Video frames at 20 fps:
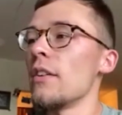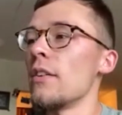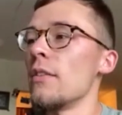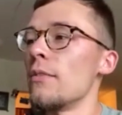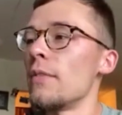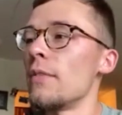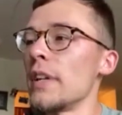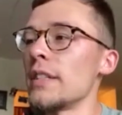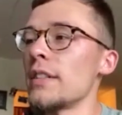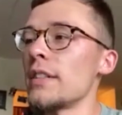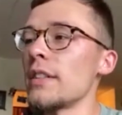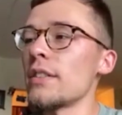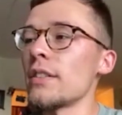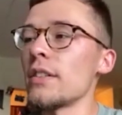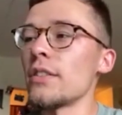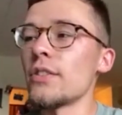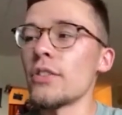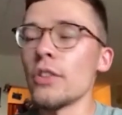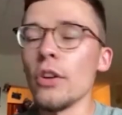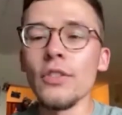Vince is an
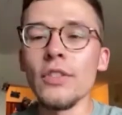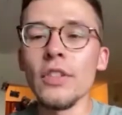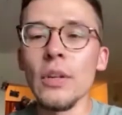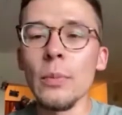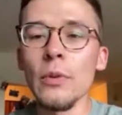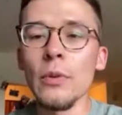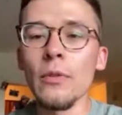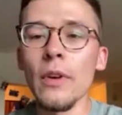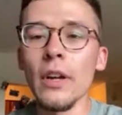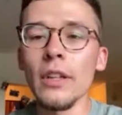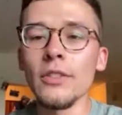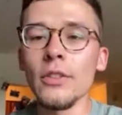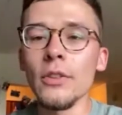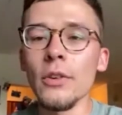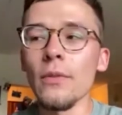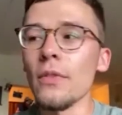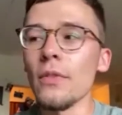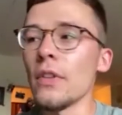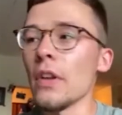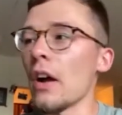Associate Professor
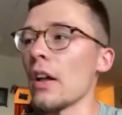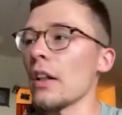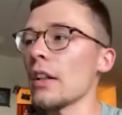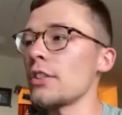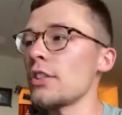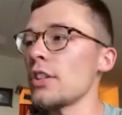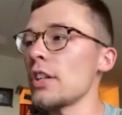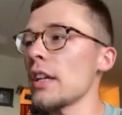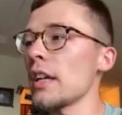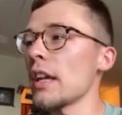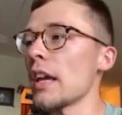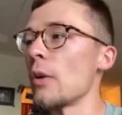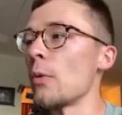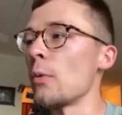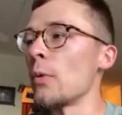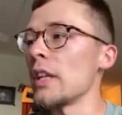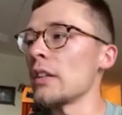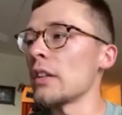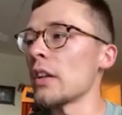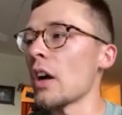of Theology at
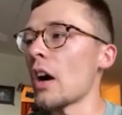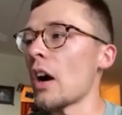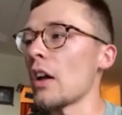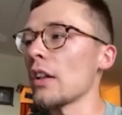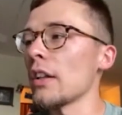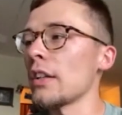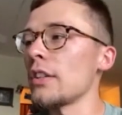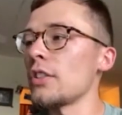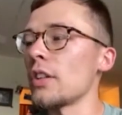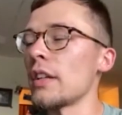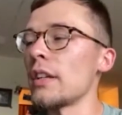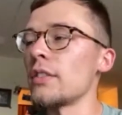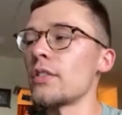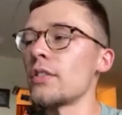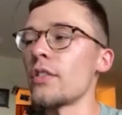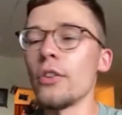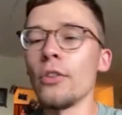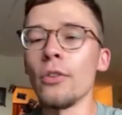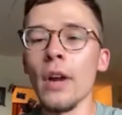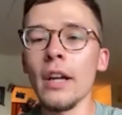Wheaton College and is
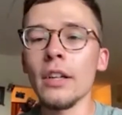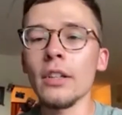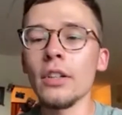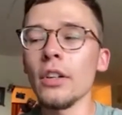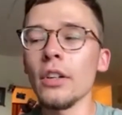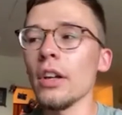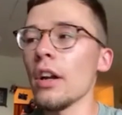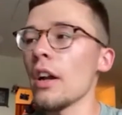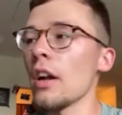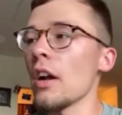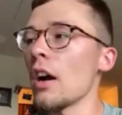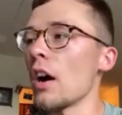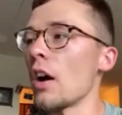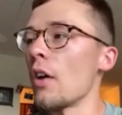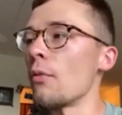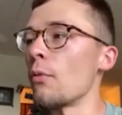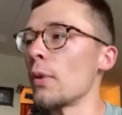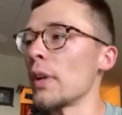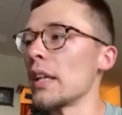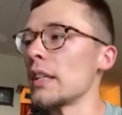the director
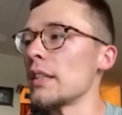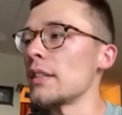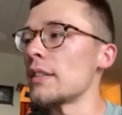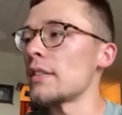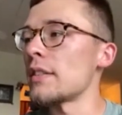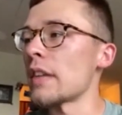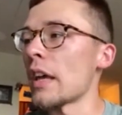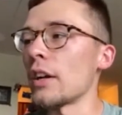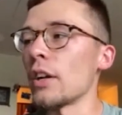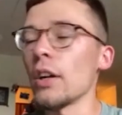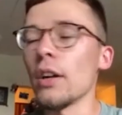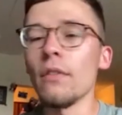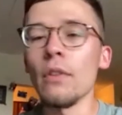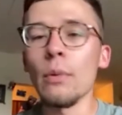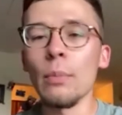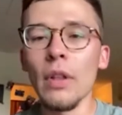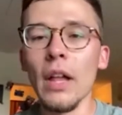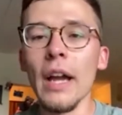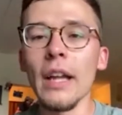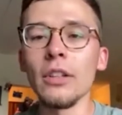of Wheaton's Center of
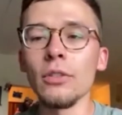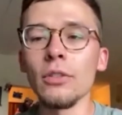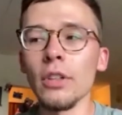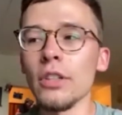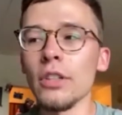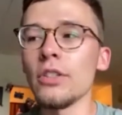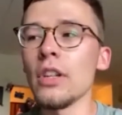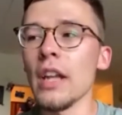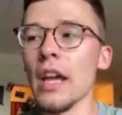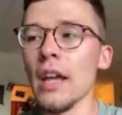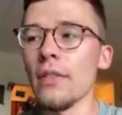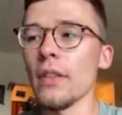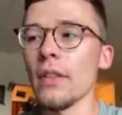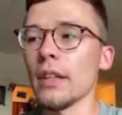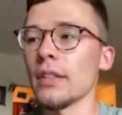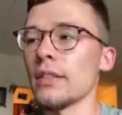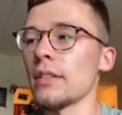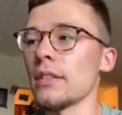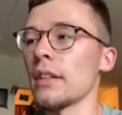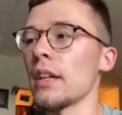Applied Christian
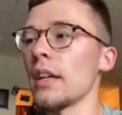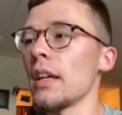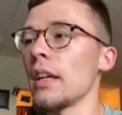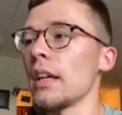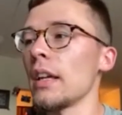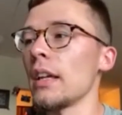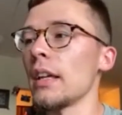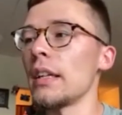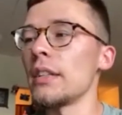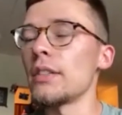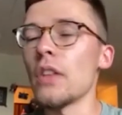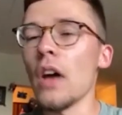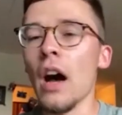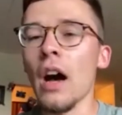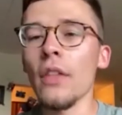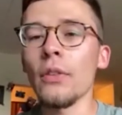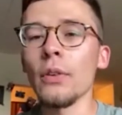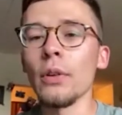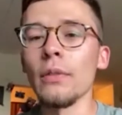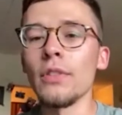Ethics. He's the
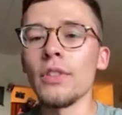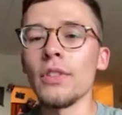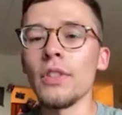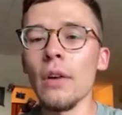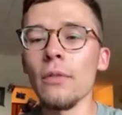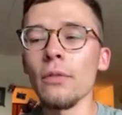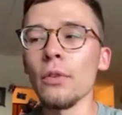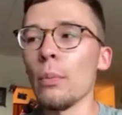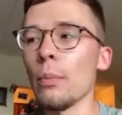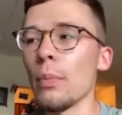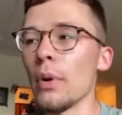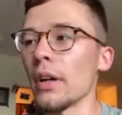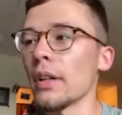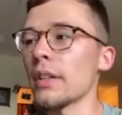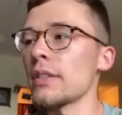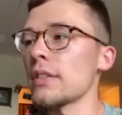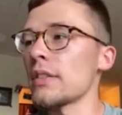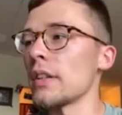author of several books,